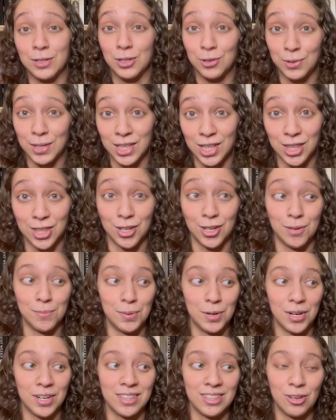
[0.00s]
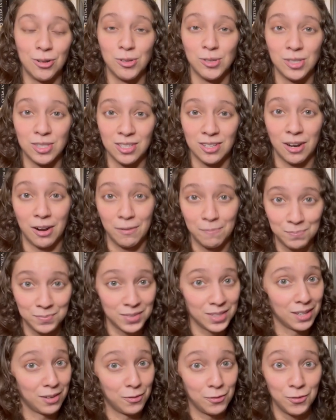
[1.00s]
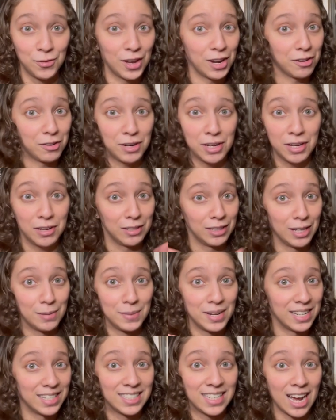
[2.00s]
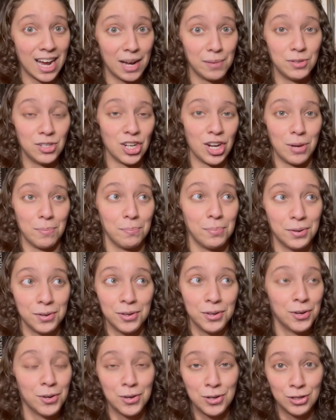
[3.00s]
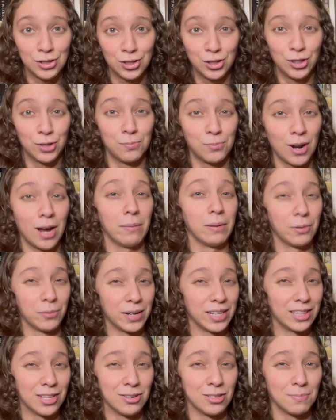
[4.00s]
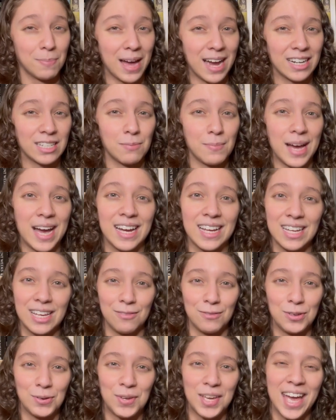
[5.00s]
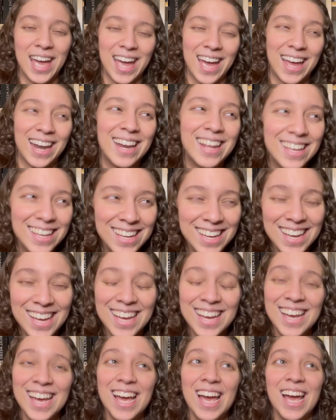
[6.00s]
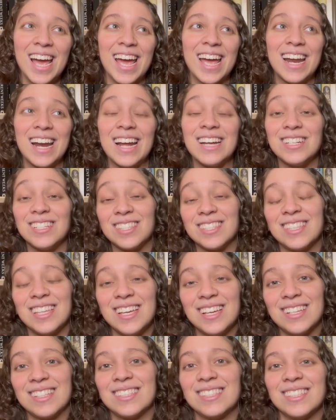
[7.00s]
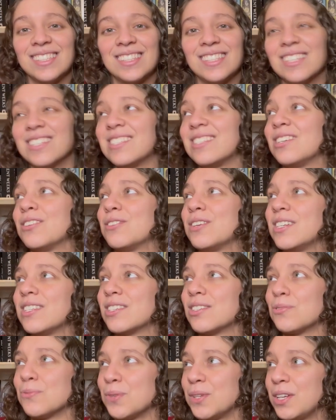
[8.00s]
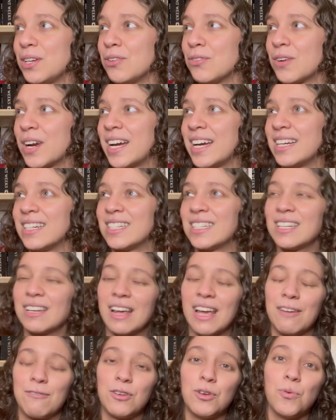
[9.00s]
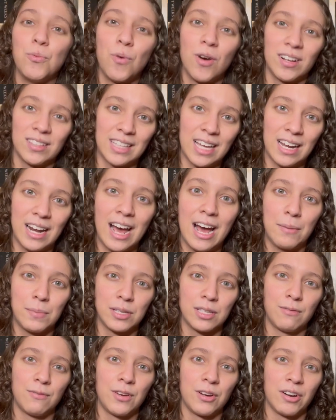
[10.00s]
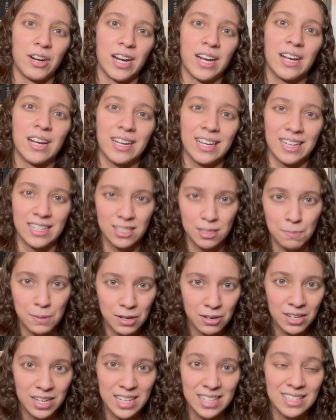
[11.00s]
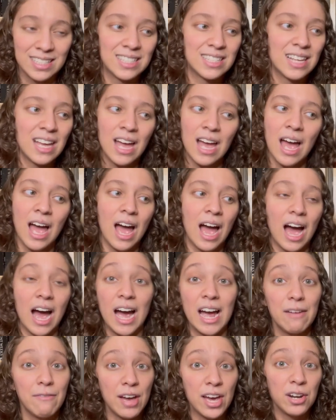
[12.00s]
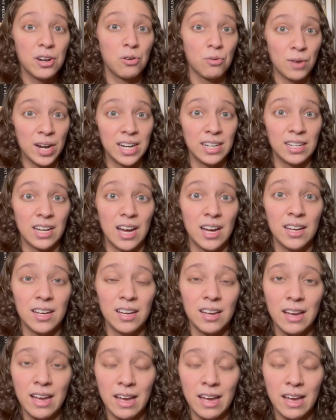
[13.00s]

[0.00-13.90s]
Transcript: should read the third book. Those very limited time jump, should probably read those back to back if you can. And I just think that this series is really great if you want that atmospheric experience. I've had great luck